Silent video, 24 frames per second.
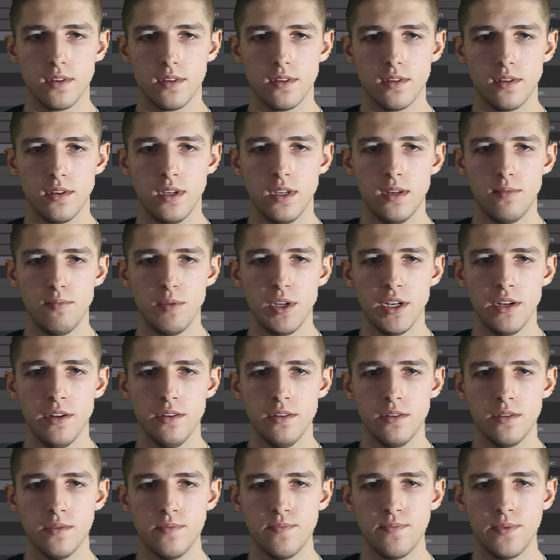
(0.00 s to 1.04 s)
in a
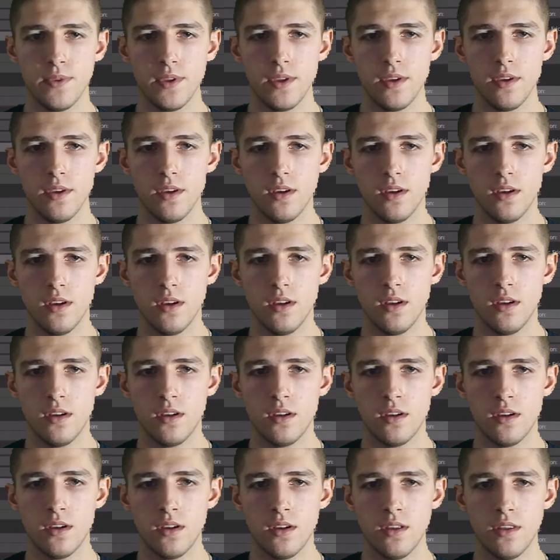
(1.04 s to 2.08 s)
minute,
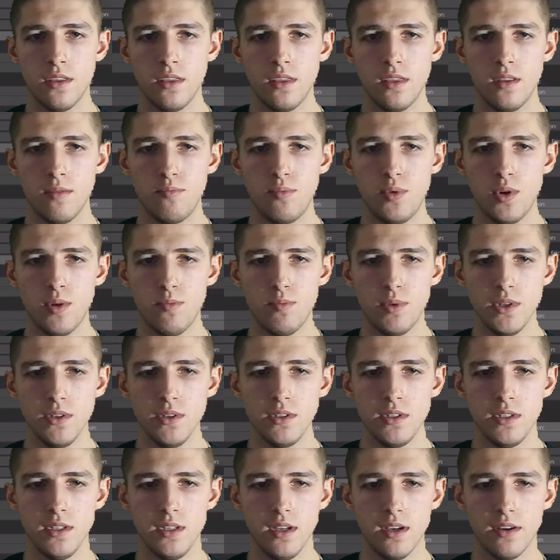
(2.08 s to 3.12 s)
the
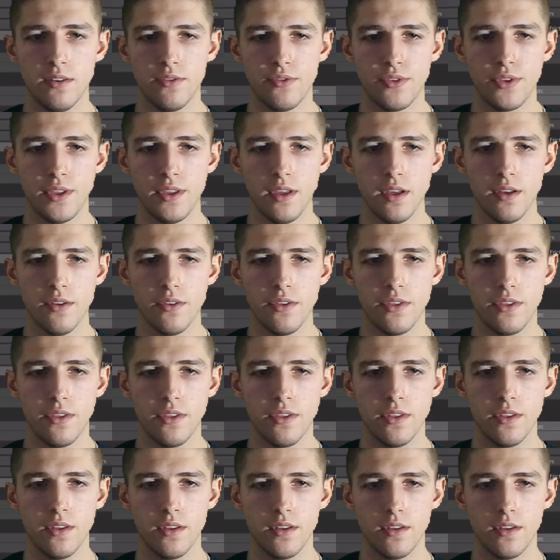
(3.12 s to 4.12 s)
property of health,